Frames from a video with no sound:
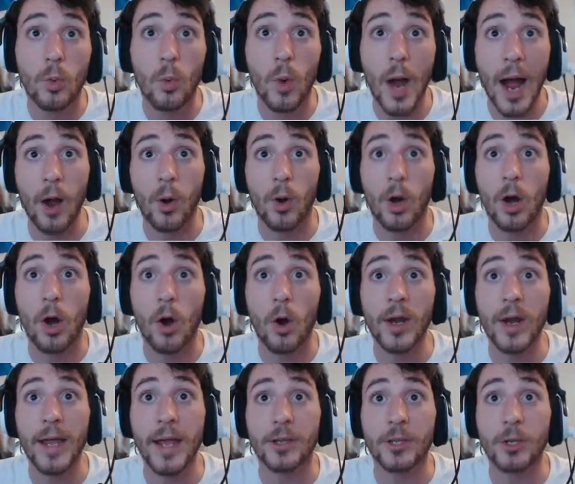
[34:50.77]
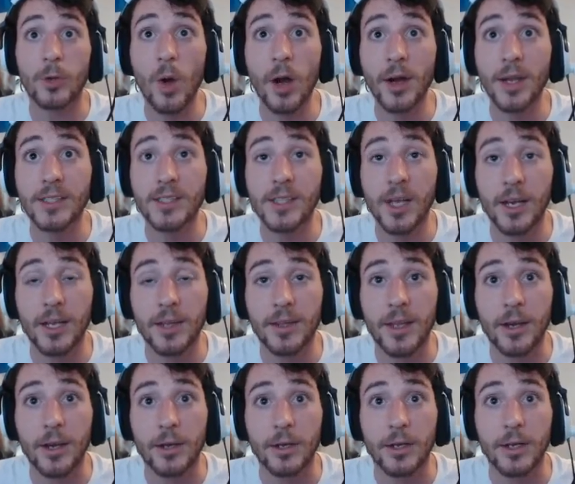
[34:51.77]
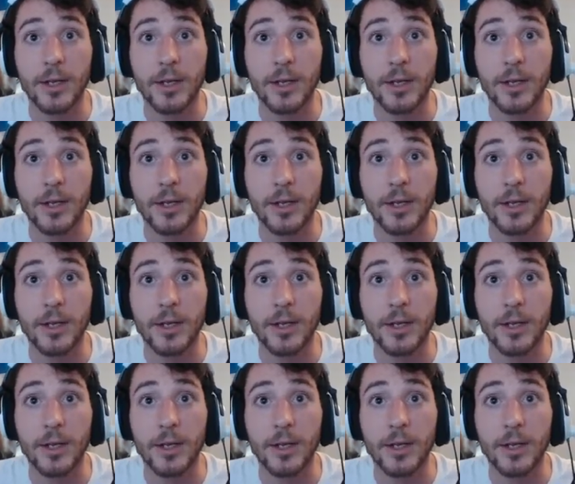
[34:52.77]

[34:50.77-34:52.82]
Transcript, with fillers: Wow. Okay, you all get stuck in there.